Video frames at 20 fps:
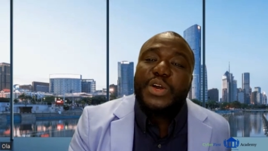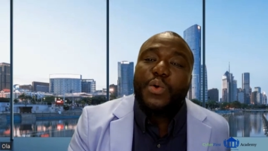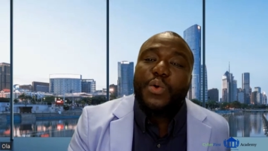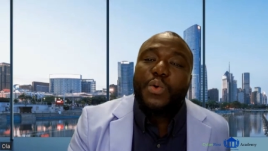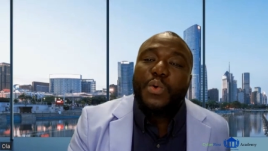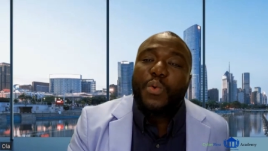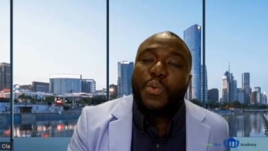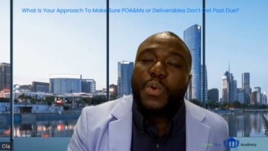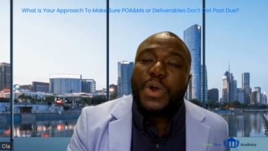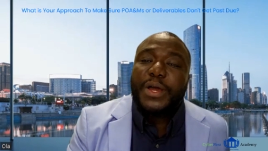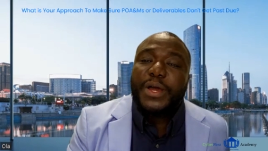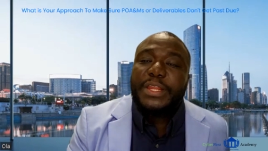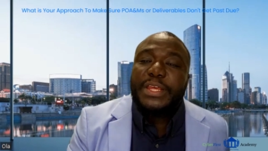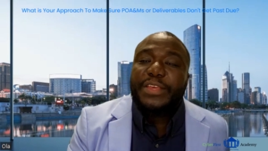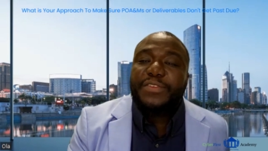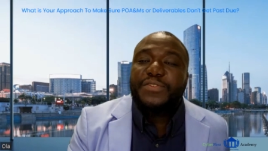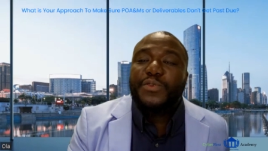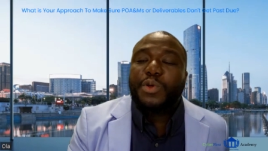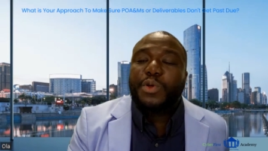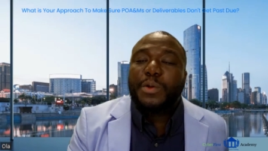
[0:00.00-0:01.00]
what
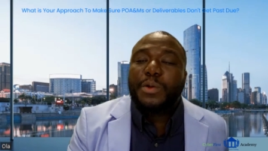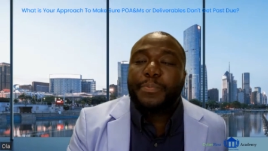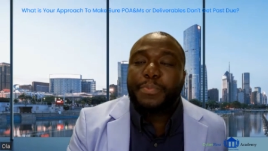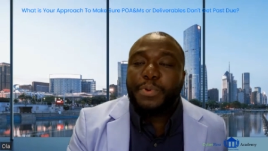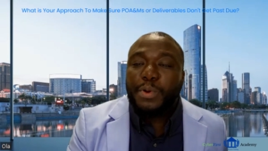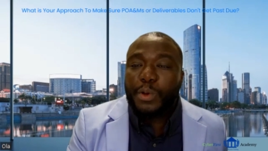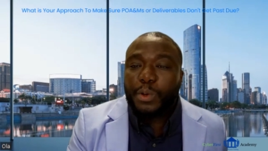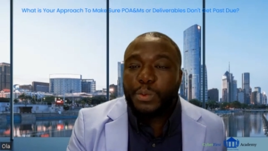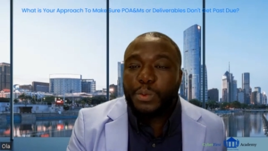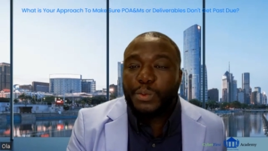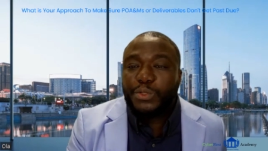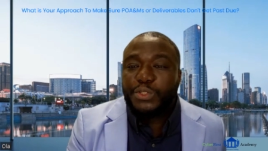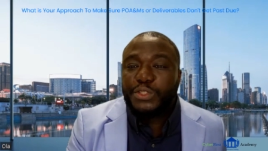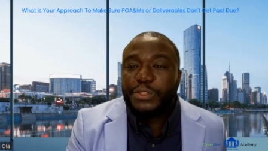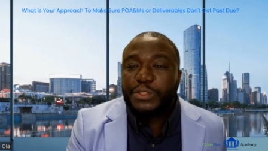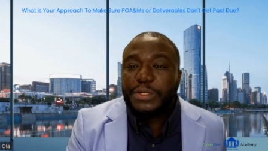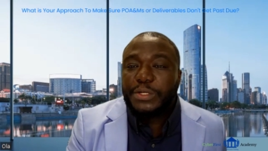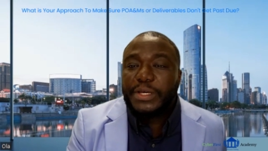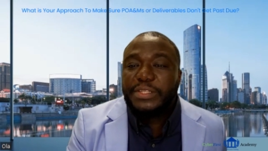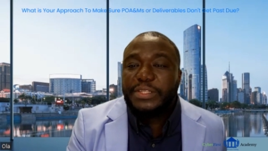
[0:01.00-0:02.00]
is your
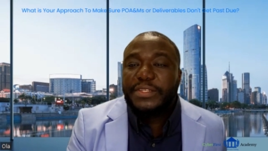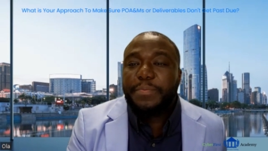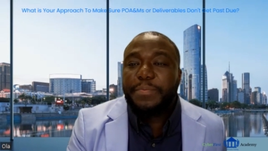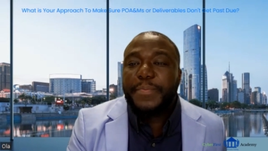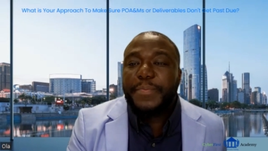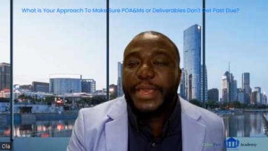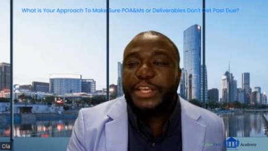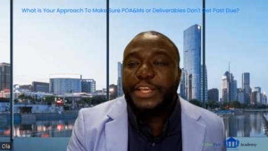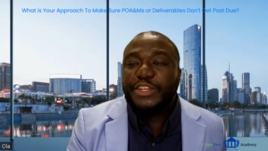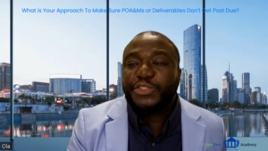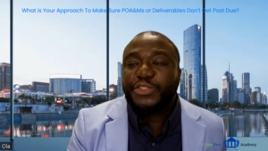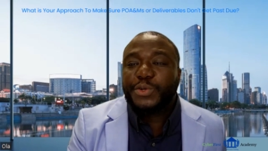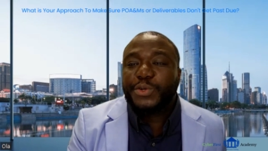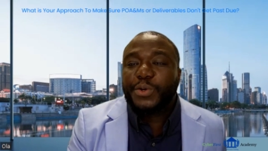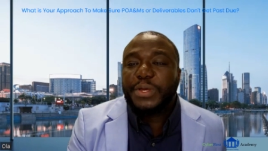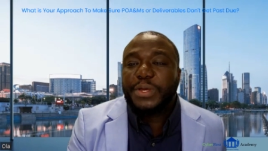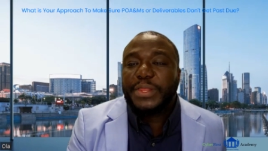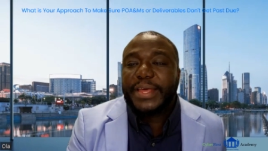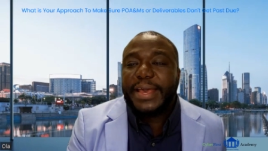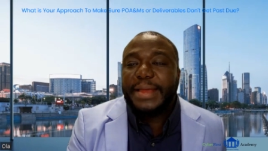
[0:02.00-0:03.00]
approach to make
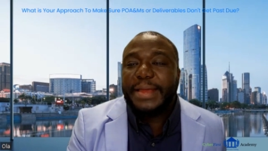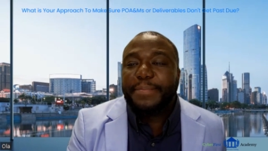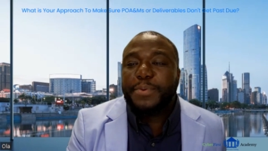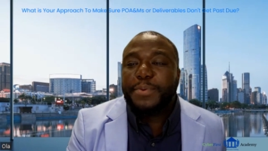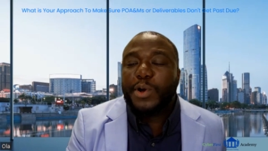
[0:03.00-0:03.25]
sure that